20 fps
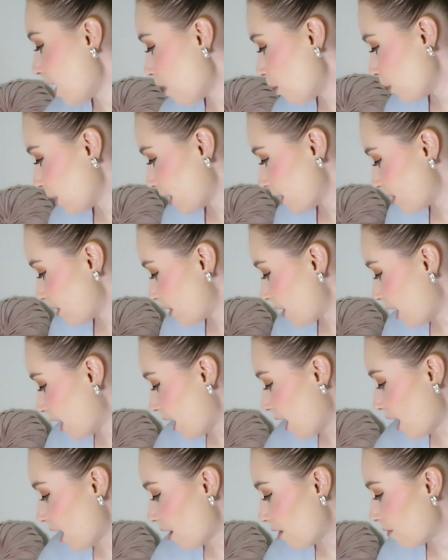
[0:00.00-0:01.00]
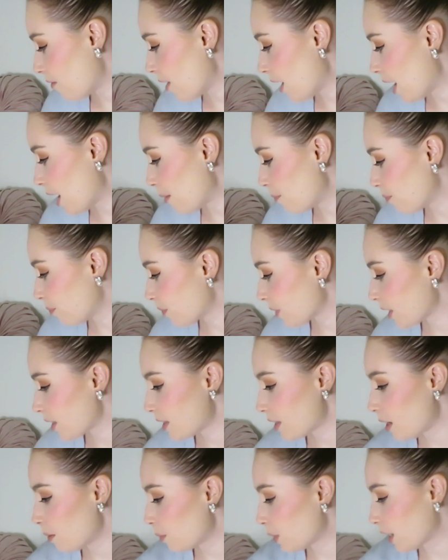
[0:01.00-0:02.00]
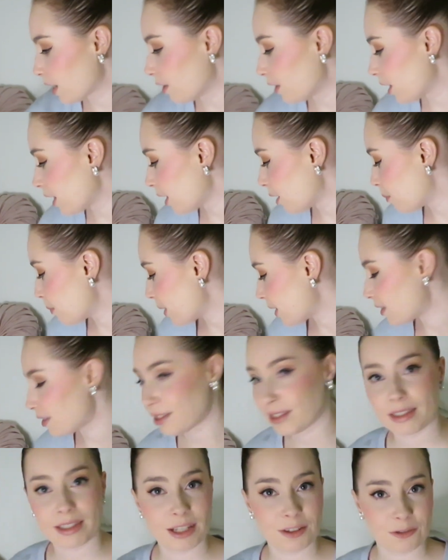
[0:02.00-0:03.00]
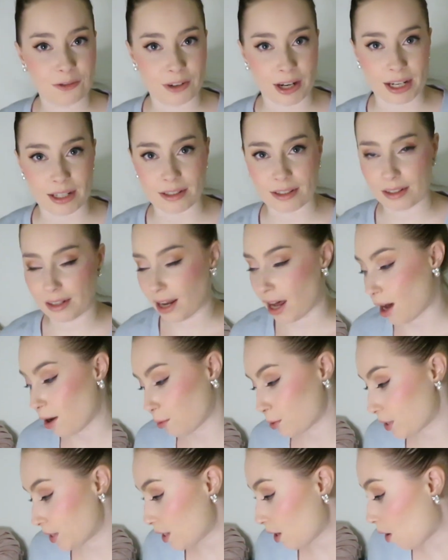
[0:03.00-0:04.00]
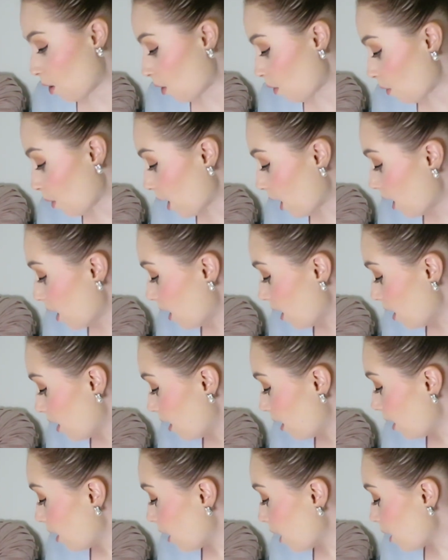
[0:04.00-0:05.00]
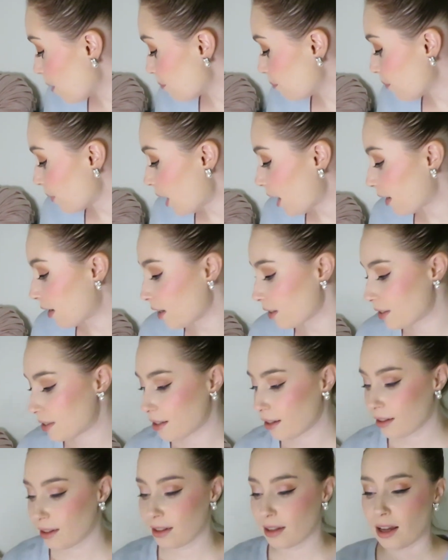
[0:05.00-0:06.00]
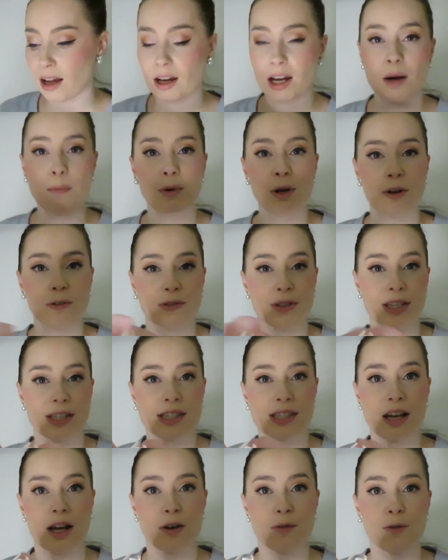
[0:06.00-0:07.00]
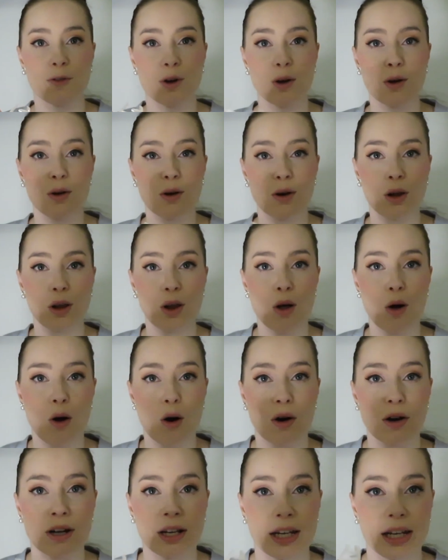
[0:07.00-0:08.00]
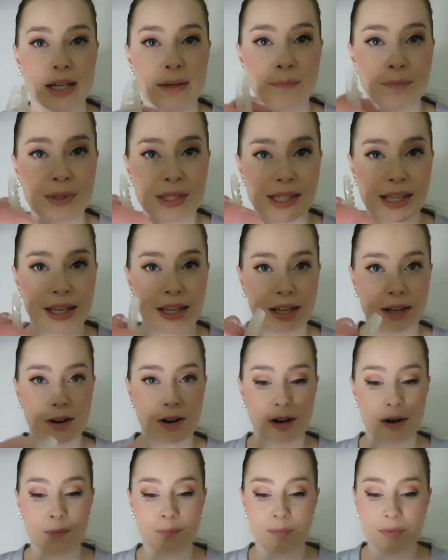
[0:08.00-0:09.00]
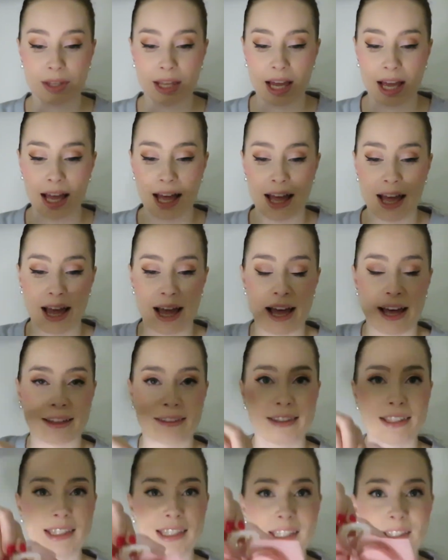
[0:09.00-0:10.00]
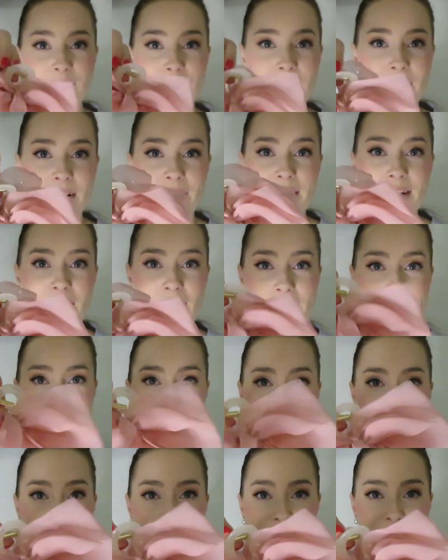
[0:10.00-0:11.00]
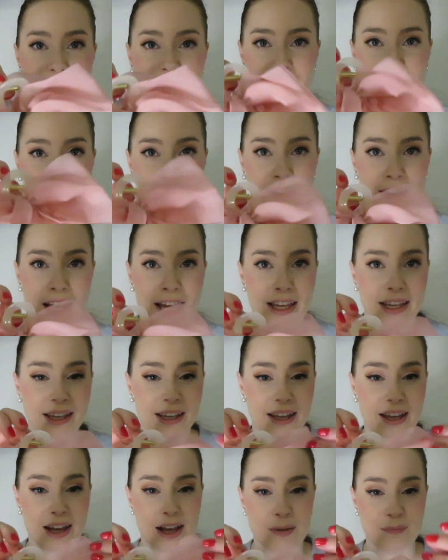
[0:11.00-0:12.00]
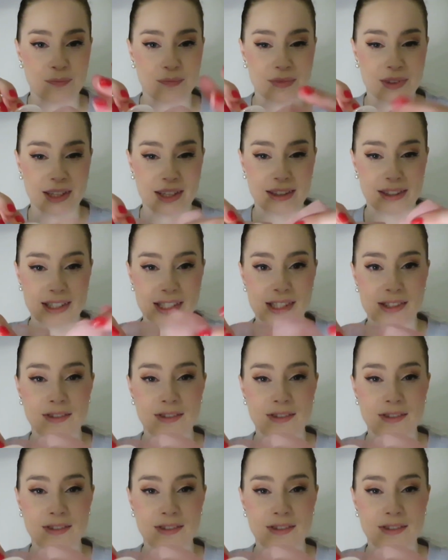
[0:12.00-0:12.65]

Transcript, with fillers: now let's have something a little bit different now. So I got a couple of these kind of claw clips here, and this is very nice. This is kind of like this